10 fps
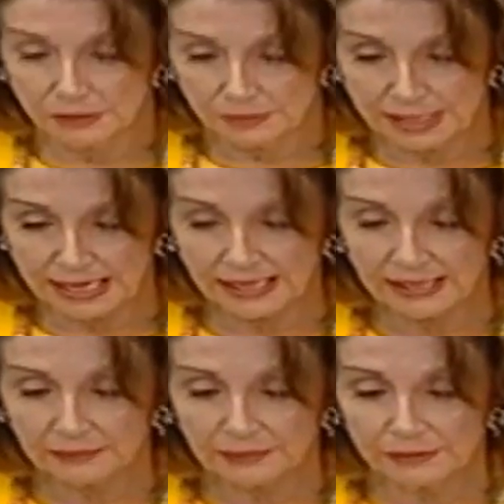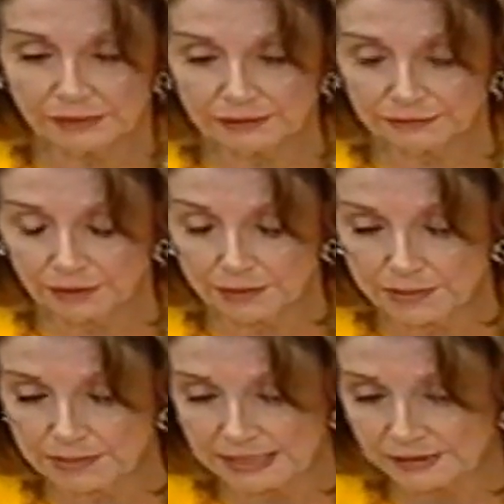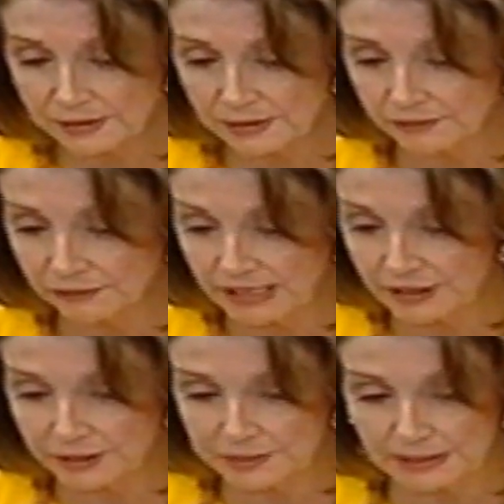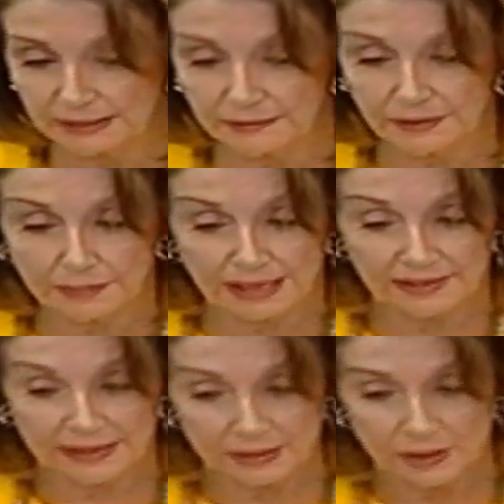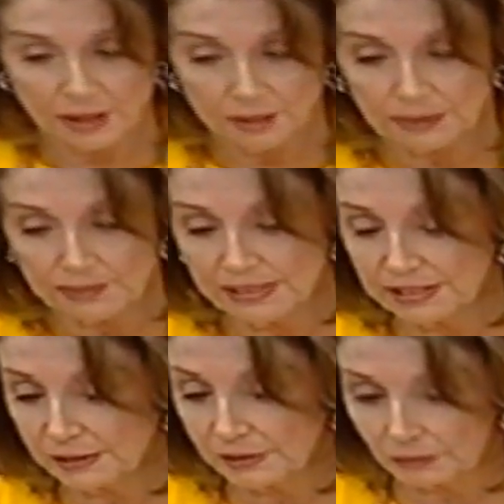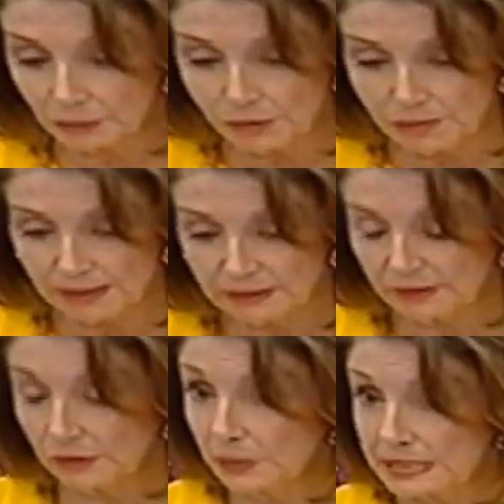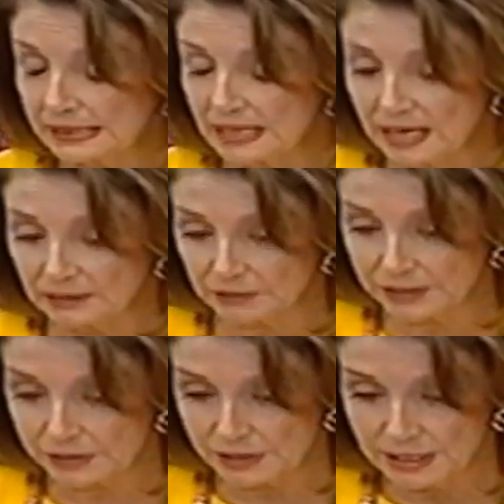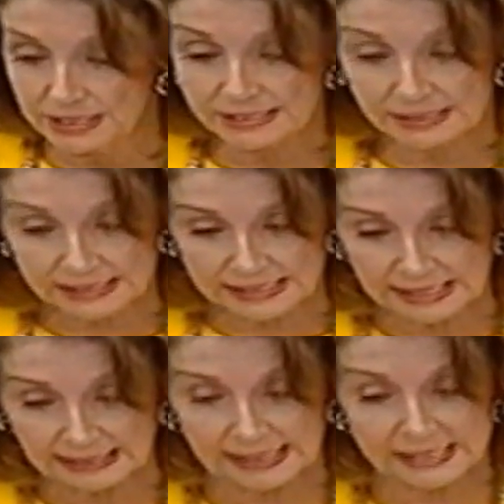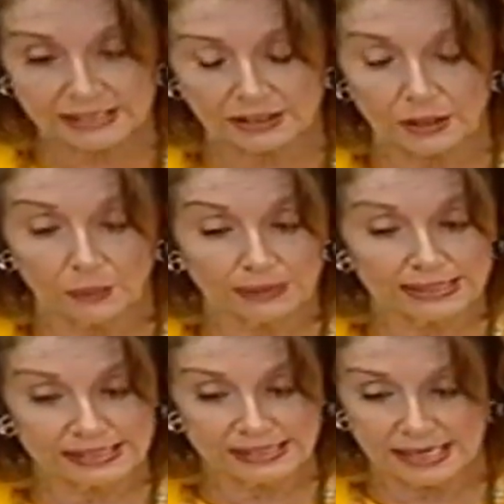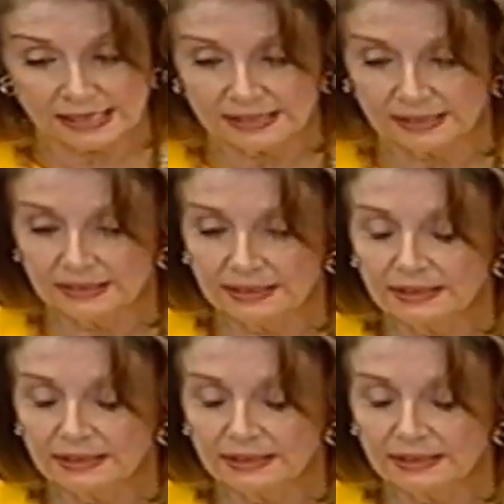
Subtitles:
Today, we reaffirm the message of friendship delivered by then Prime Minister Nkrumah to U.S. Congress 6 decades ago when he said,